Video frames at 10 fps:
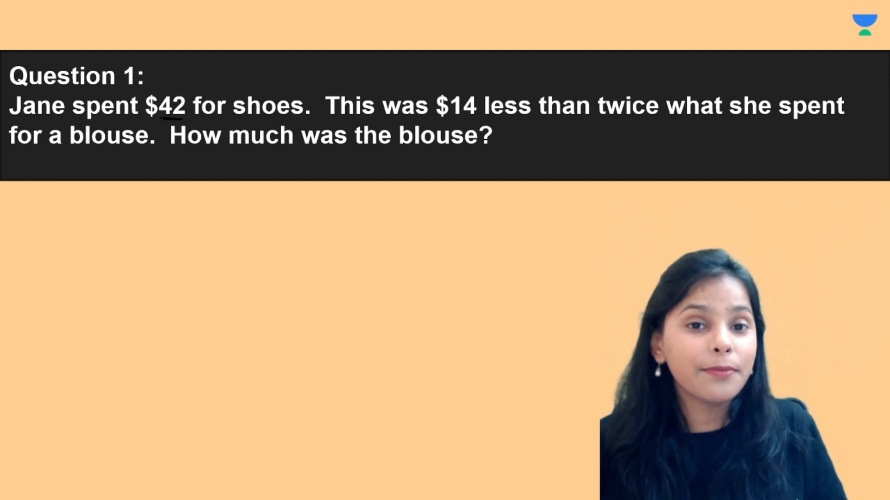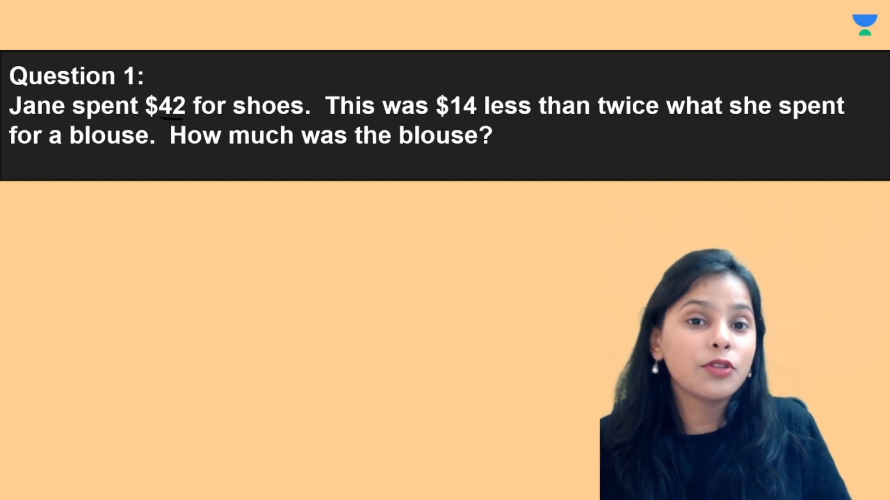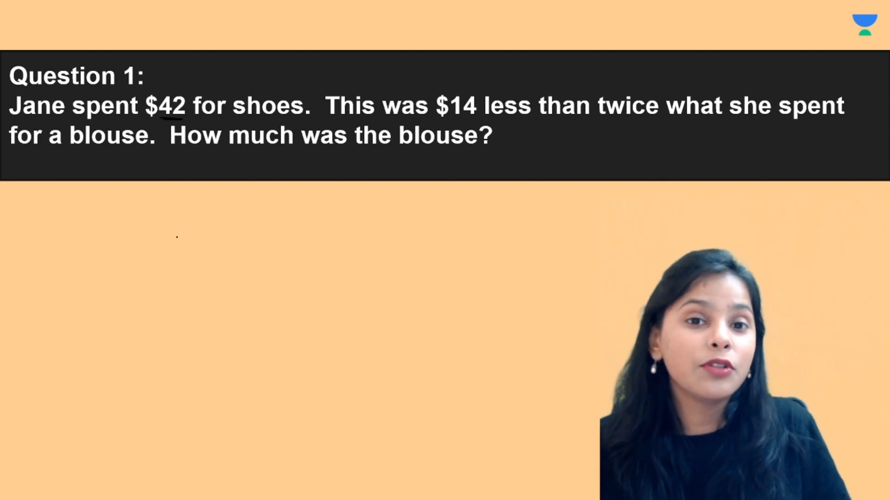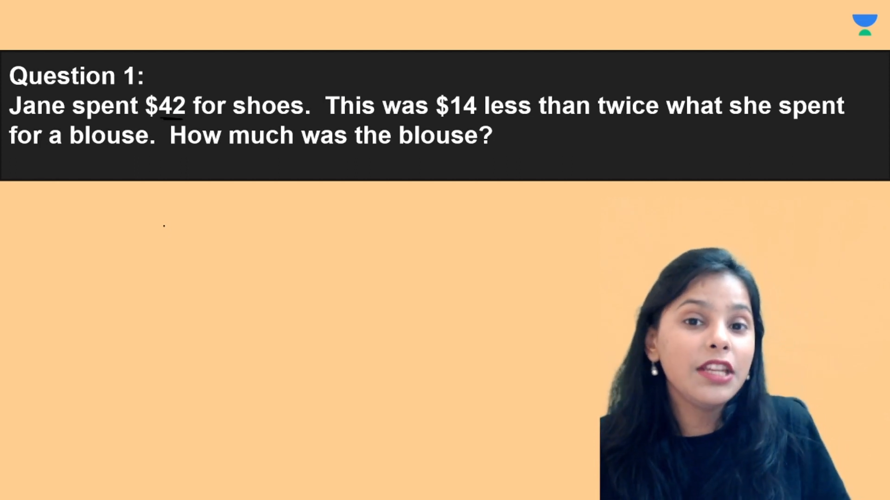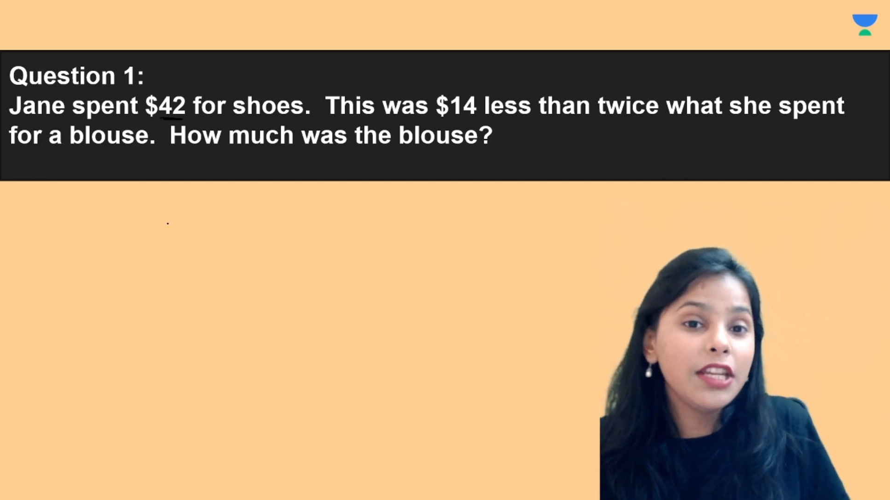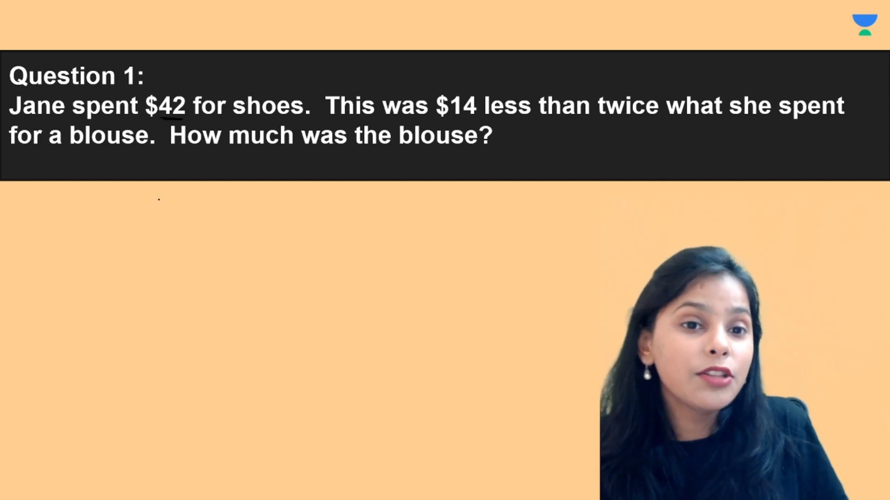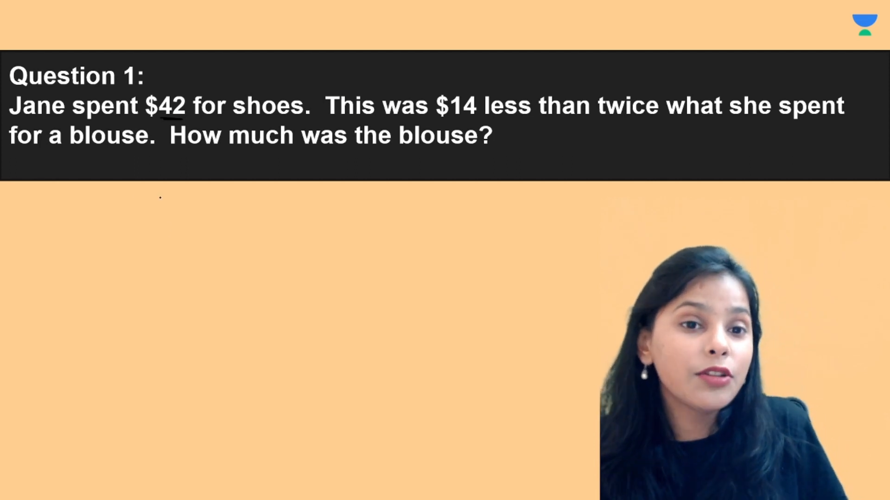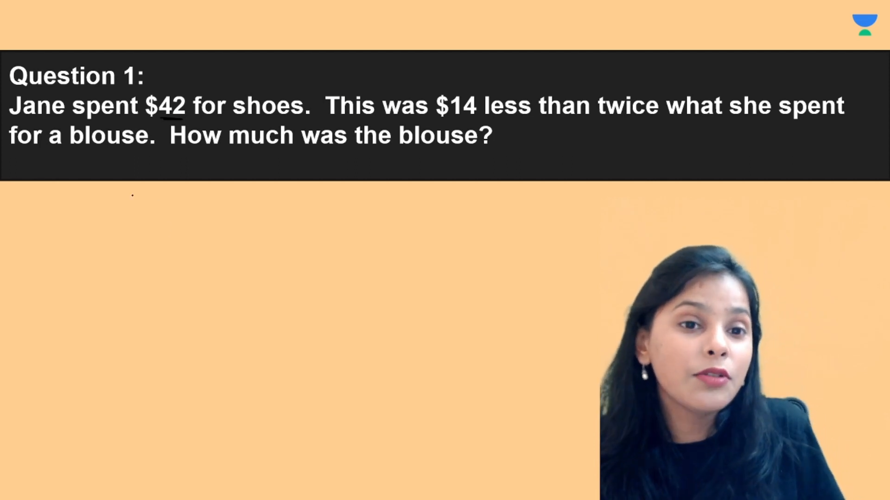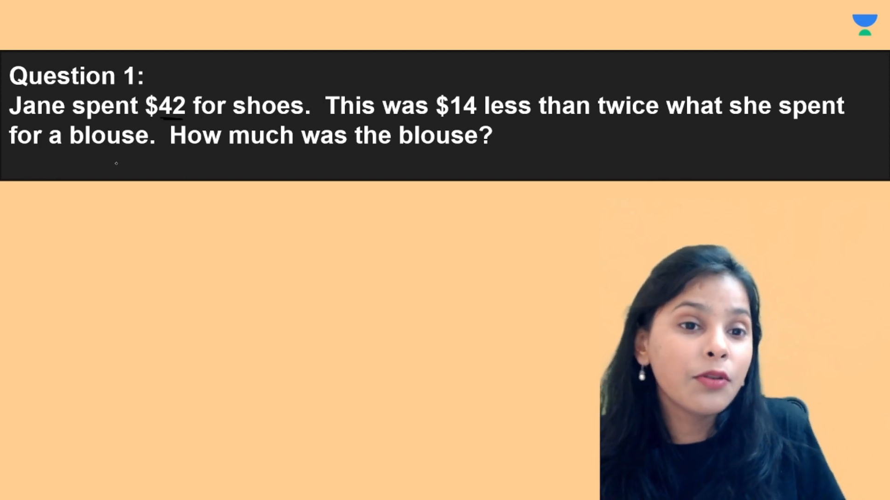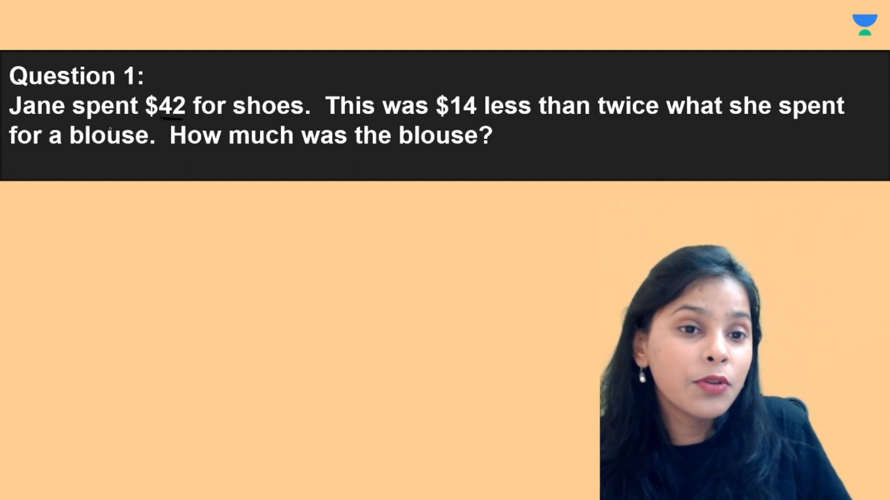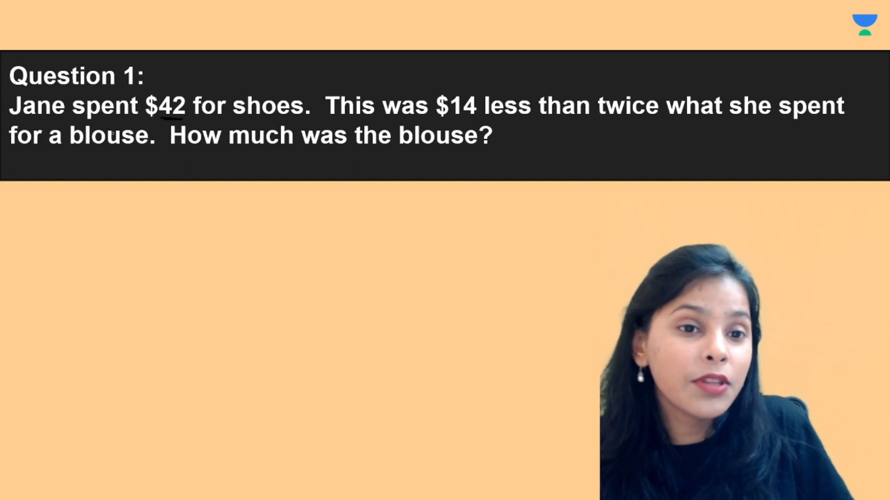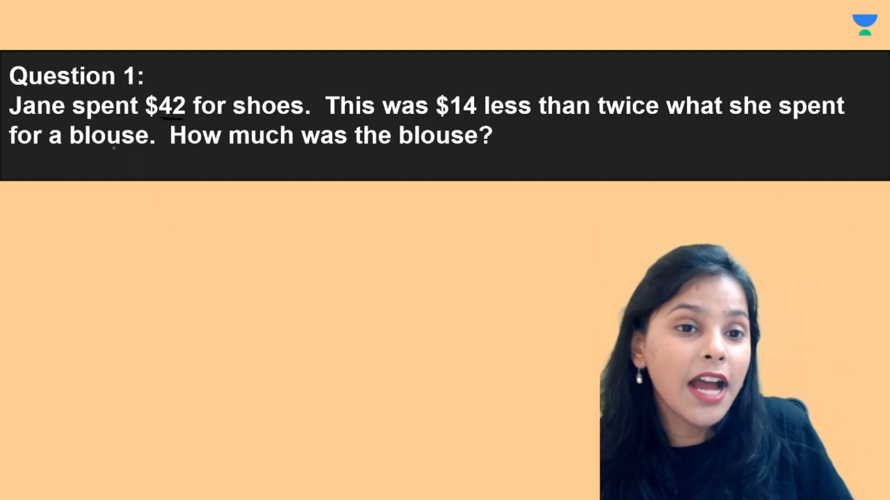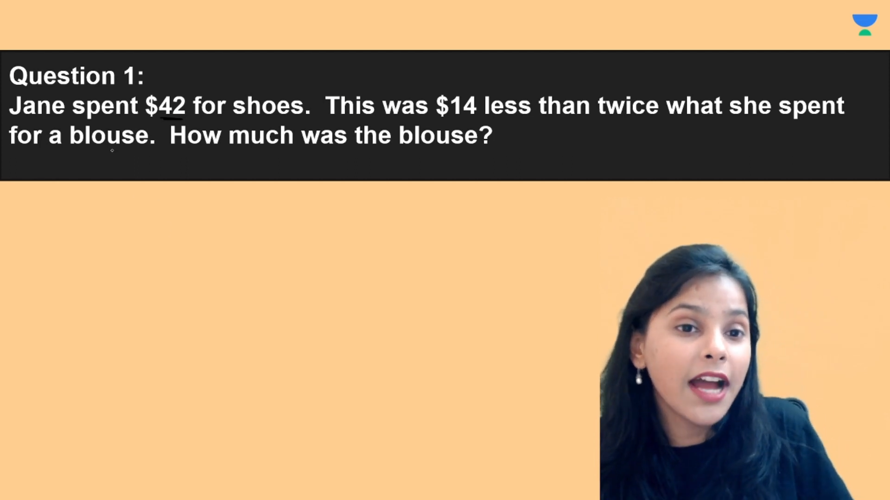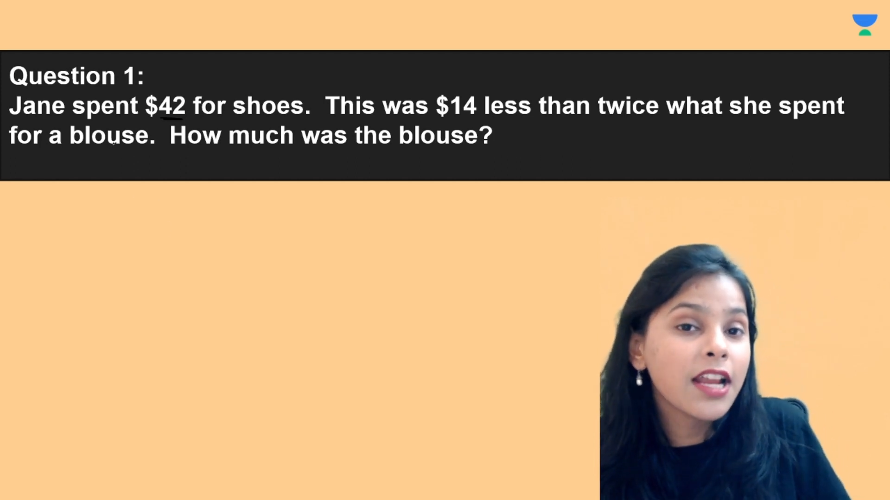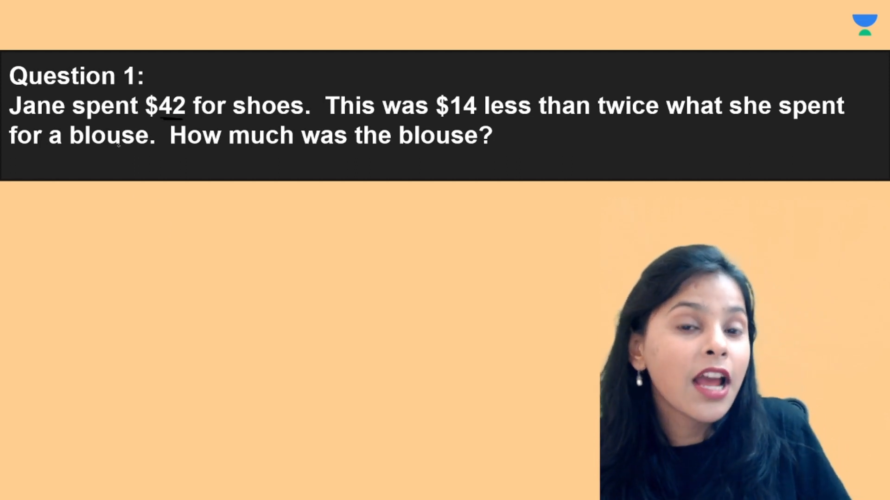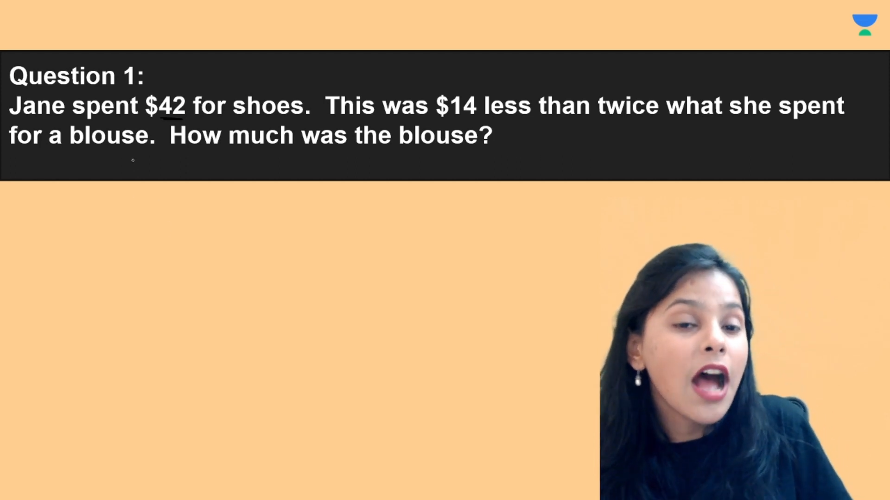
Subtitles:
So need to know that